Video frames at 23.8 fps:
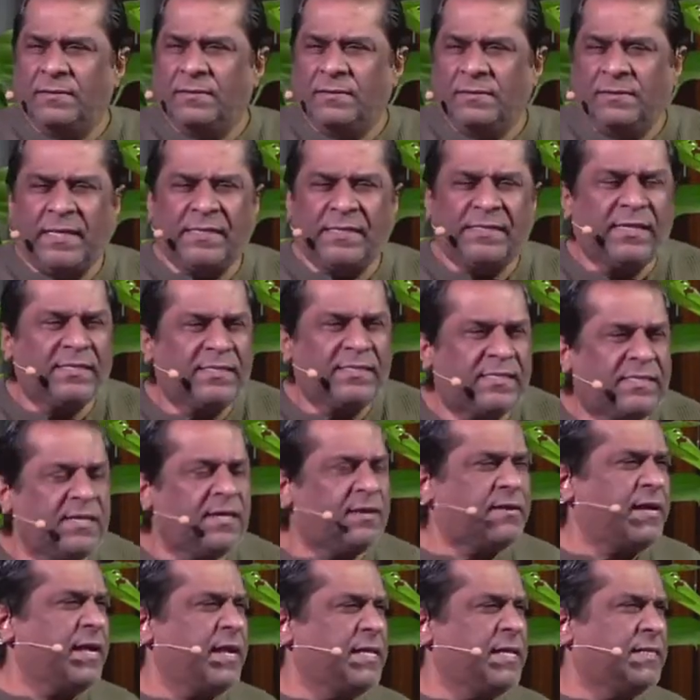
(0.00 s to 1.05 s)
There's a
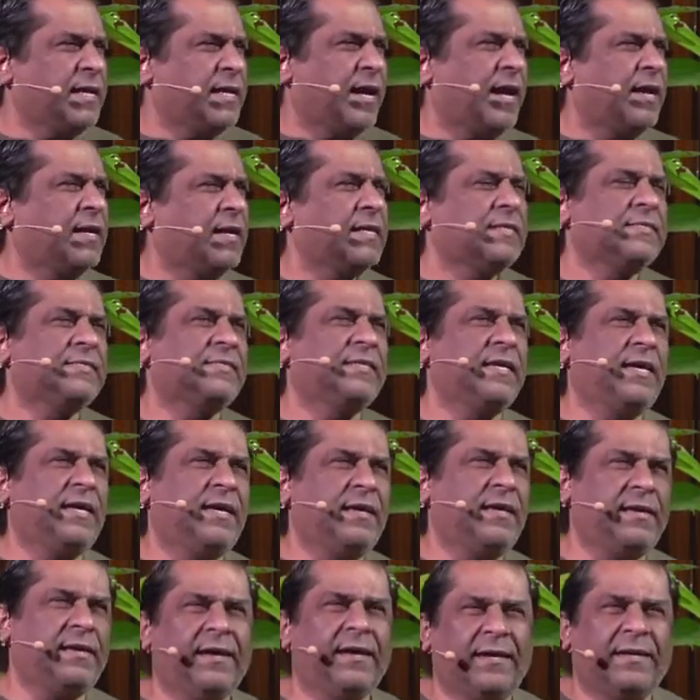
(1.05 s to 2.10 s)
stirring in the heart and say,
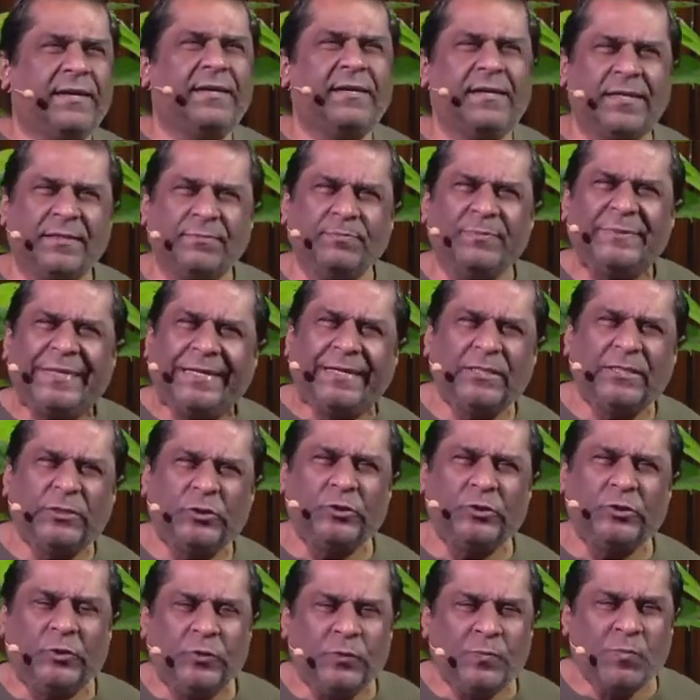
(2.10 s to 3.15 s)
yeah, I
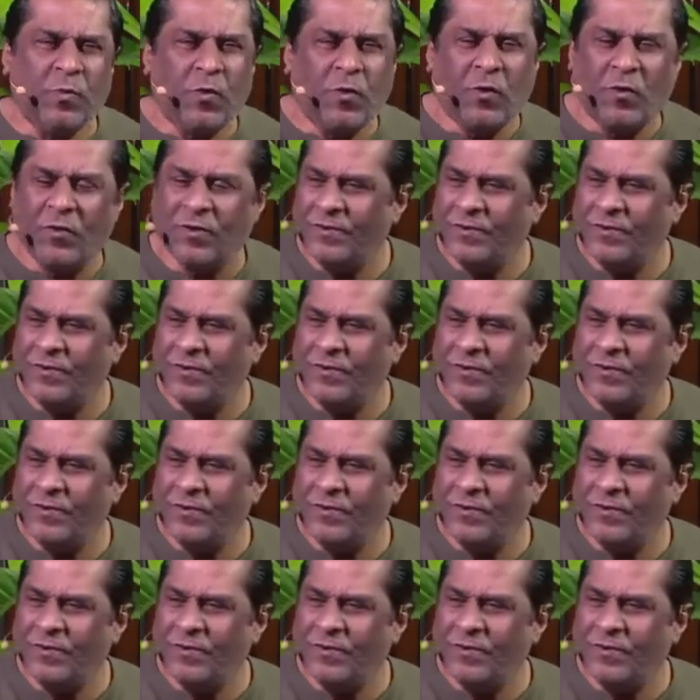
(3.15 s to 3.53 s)
should do more.